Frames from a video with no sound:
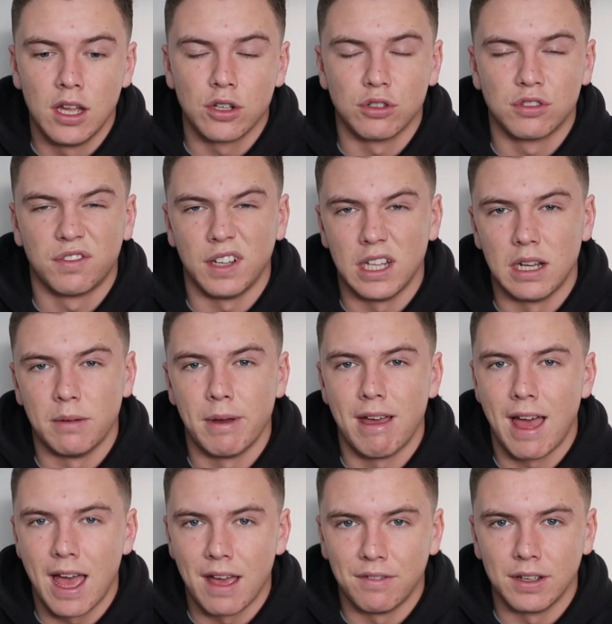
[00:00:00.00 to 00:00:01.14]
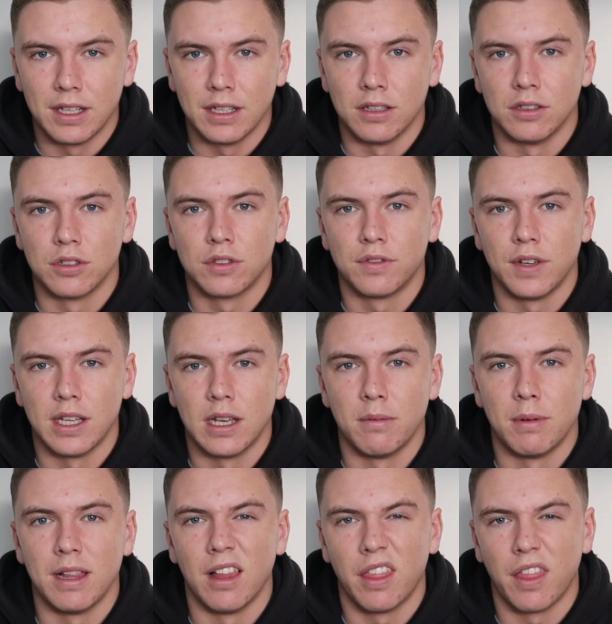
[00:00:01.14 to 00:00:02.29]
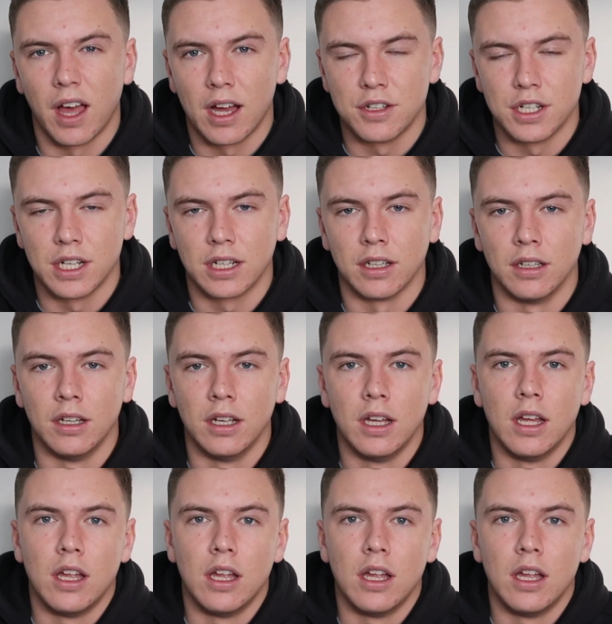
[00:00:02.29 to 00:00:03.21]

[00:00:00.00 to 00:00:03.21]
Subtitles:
just feeling a bit heavy and just feeling a bit lethargic and